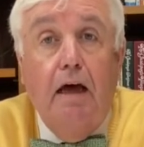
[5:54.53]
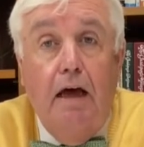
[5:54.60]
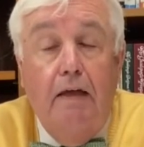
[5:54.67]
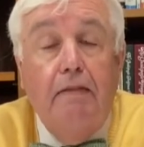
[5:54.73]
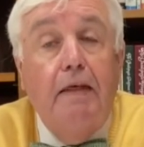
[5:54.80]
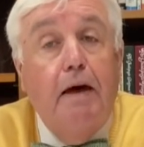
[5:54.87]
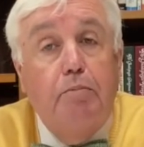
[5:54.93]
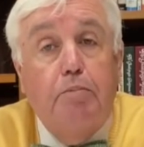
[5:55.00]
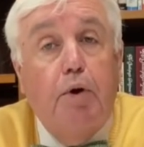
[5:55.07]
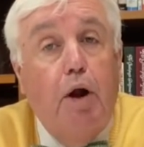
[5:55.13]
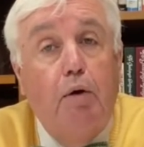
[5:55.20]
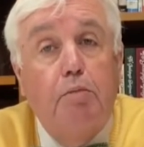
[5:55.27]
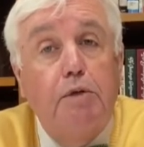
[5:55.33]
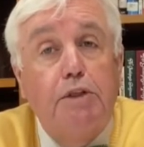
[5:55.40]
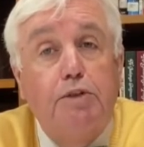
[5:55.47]
And that
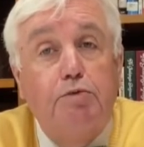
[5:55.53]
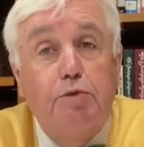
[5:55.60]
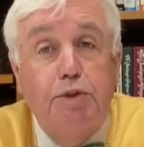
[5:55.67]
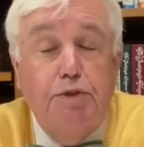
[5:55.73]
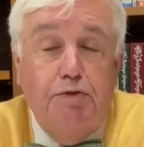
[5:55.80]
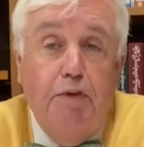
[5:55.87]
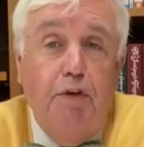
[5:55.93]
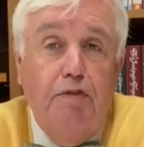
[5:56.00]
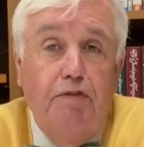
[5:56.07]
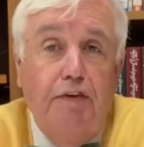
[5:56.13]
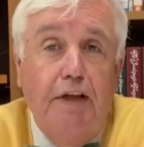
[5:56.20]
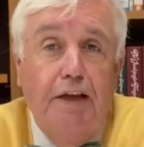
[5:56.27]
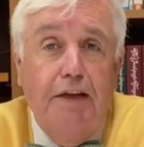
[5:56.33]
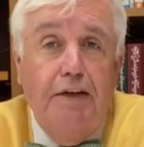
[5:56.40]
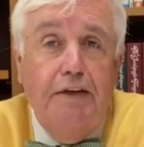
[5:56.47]
promise was
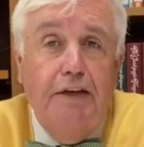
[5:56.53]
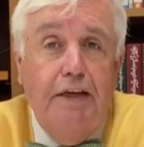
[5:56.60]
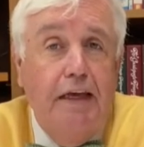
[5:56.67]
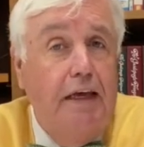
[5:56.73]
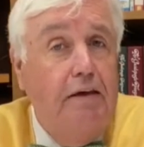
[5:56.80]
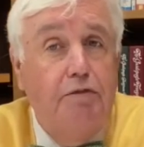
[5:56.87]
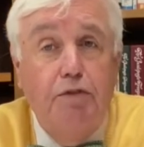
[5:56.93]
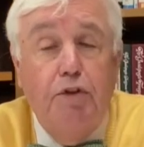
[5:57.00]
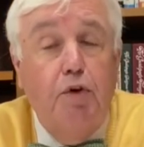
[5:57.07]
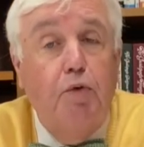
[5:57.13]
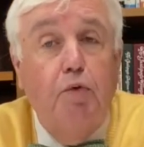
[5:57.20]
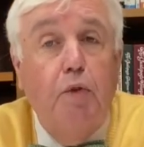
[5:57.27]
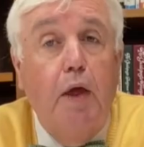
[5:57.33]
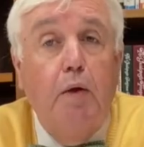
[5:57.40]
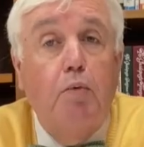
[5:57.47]
fulfilled, even
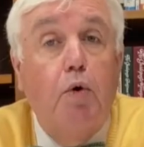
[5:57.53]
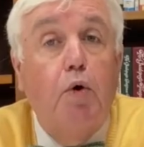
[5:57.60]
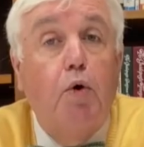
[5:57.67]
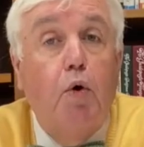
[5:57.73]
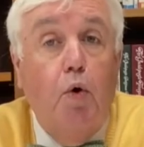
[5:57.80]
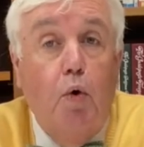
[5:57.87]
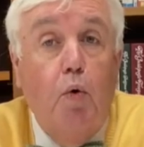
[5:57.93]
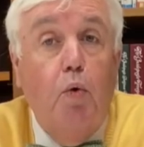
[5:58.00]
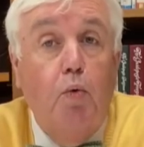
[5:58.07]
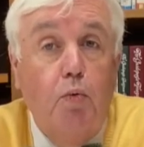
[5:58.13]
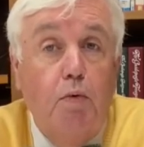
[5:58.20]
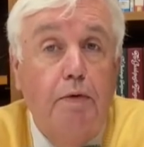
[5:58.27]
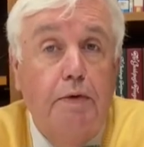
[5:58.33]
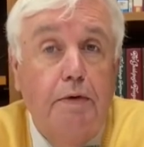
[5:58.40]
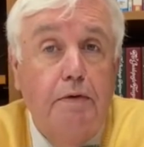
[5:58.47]
though they were
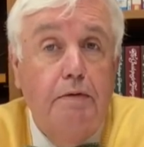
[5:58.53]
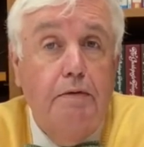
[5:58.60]
old.